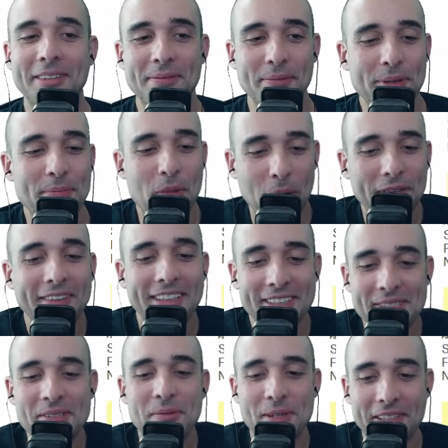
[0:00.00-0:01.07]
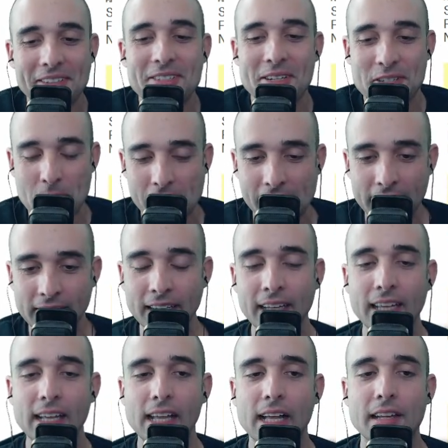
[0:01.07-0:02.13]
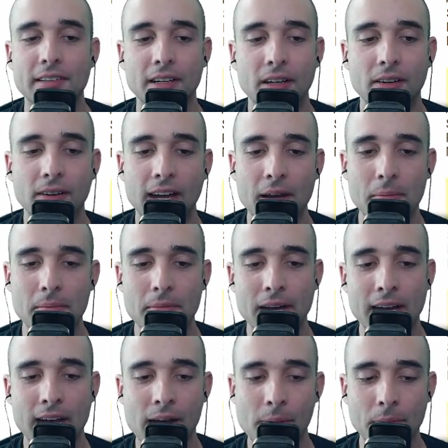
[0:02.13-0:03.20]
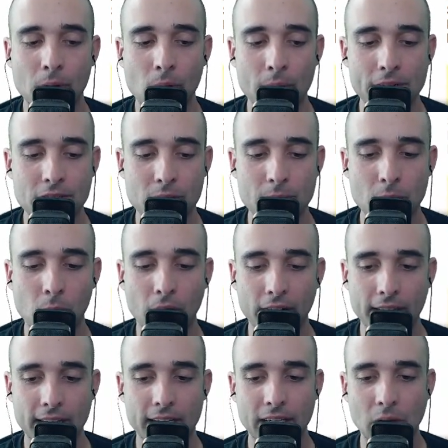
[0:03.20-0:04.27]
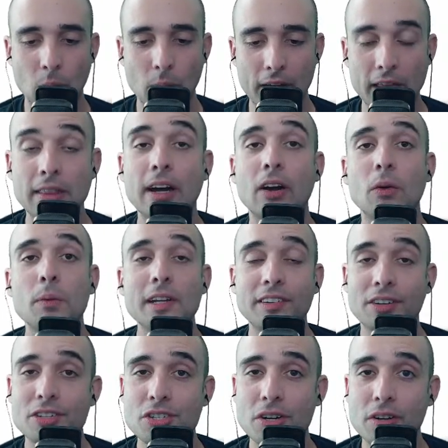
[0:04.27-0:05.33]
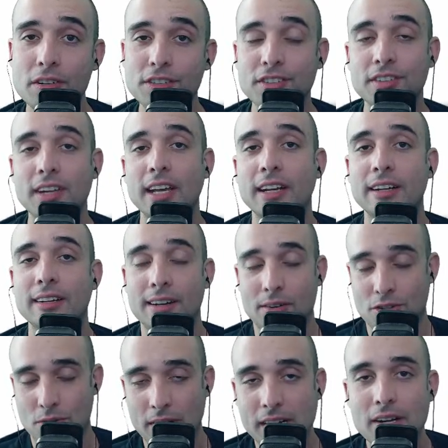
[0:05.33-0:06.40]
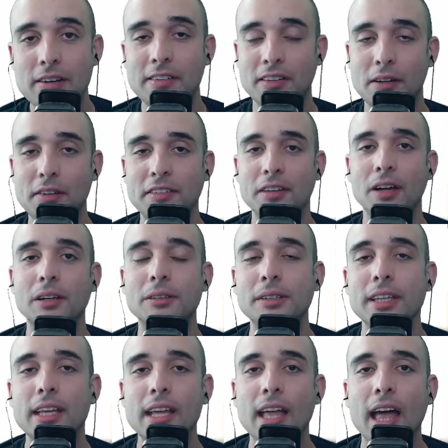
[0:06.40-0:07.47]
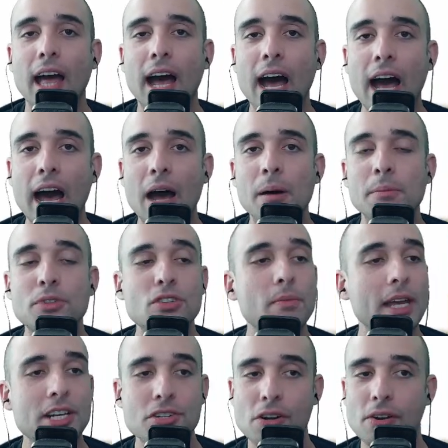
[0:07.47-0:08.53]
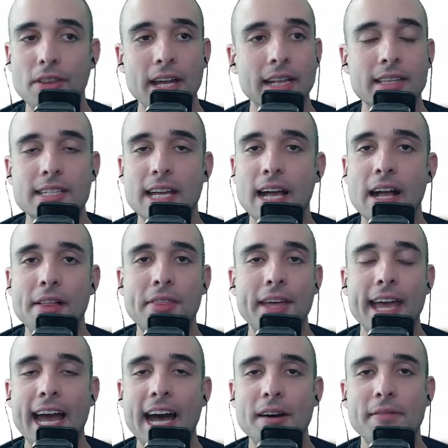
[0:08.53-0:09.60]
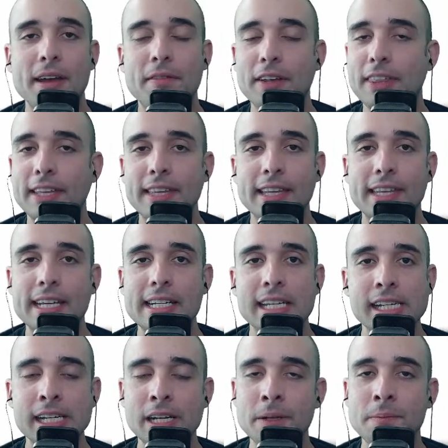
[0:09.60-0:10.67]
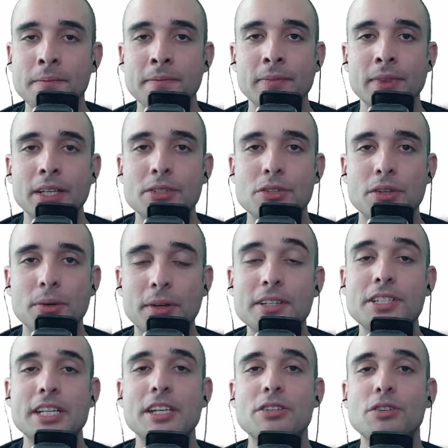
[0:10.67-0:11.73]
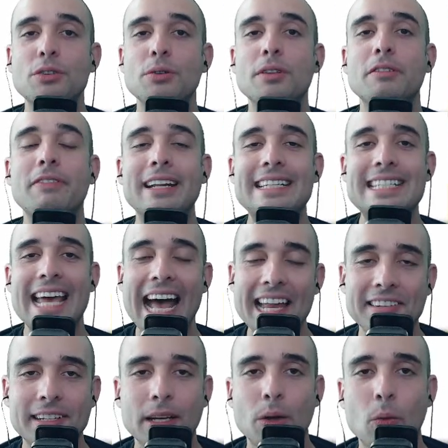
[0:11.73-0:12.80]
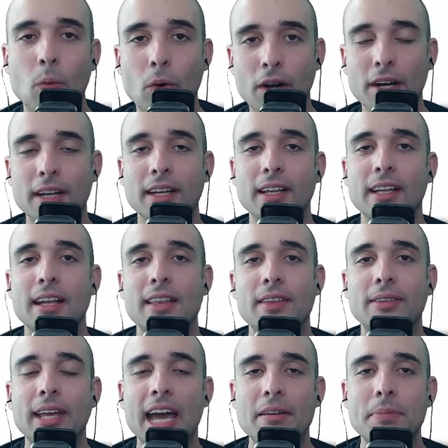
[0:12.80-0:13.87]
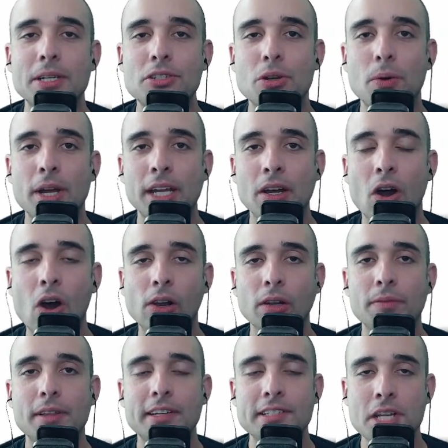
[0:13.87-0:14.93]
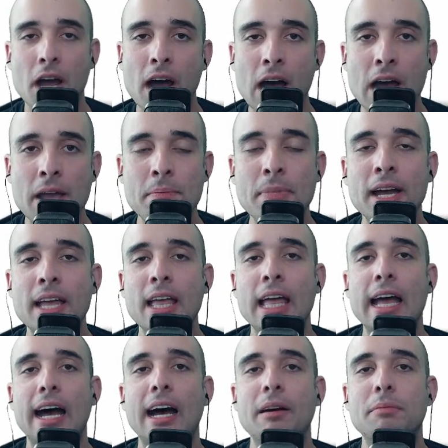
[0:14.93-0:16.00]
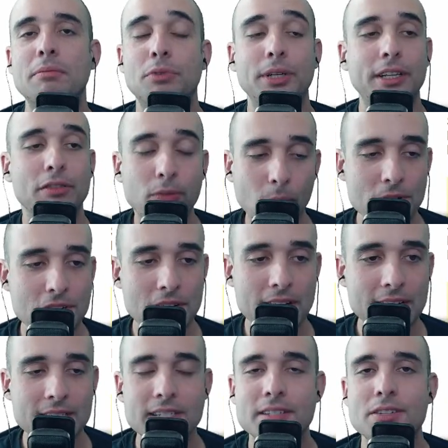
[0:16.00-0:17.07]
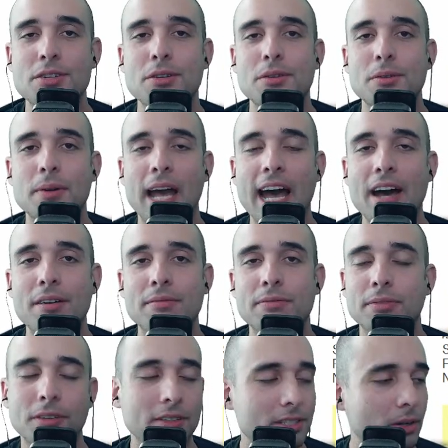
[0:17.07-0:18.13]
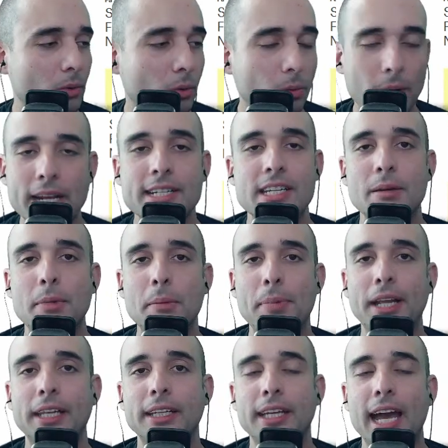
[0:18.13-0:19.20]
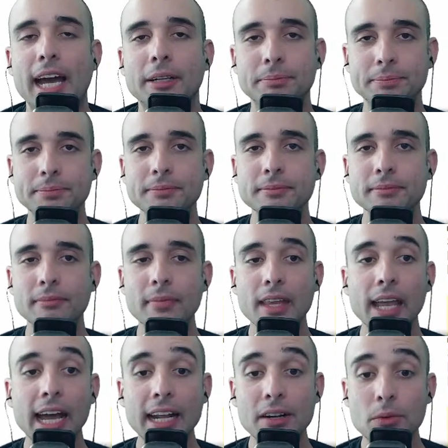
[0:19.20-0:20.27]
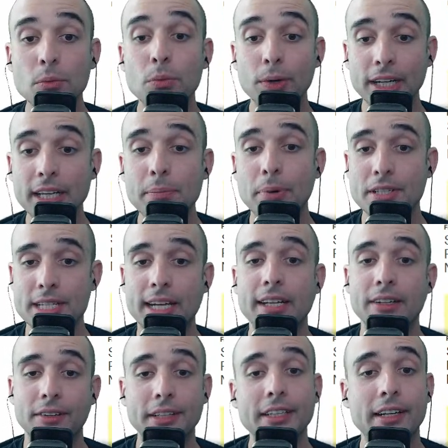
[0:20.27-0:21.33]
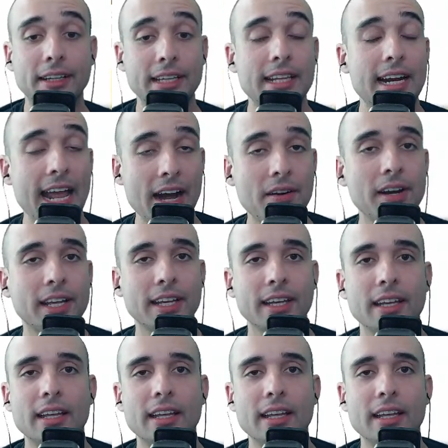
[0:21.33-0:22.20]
We mostly do research and training. So I'm going to be working with our researchers and our trainers also to make sure that they have everything that they need to continue to do the fantastic work that they have been doing all of this time. I'm really fortunate to have such a great team at Bellingcat, and really particularly lucky that Eric